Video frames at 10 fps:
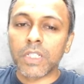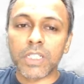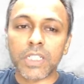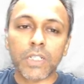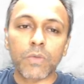
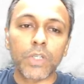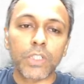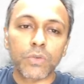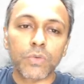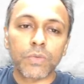is
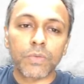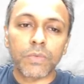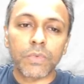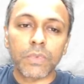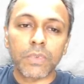equal to,
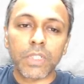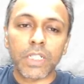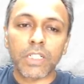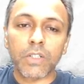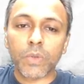
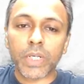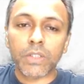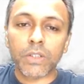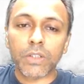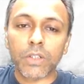and look
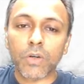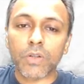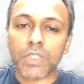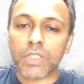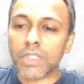at the other
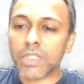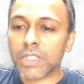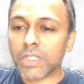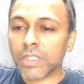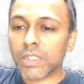
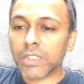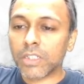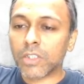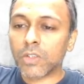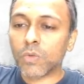constants,
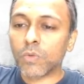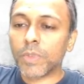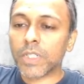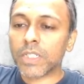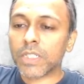2
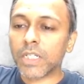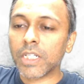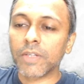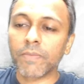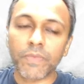plus
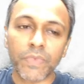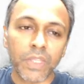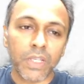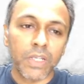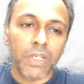3.
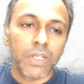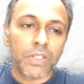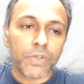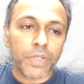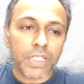
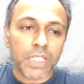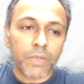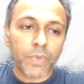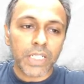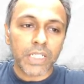So it is
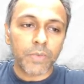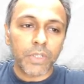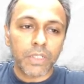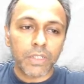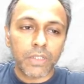
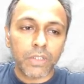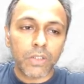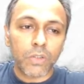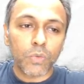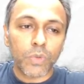advisable
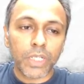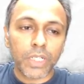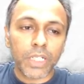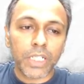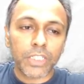to
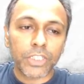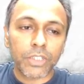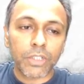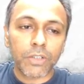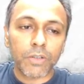
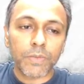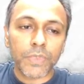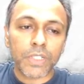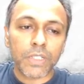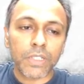rearrange the
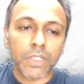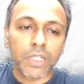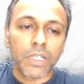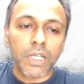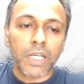terms
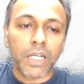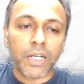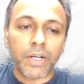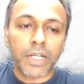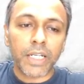
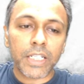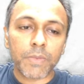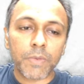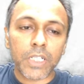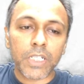and write
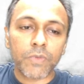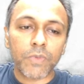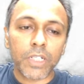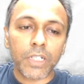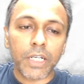x plus
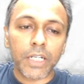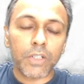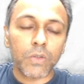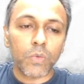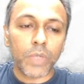1
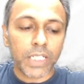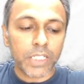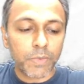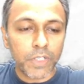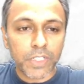into
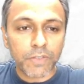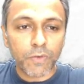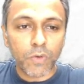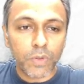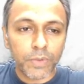x plus
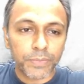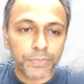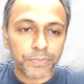4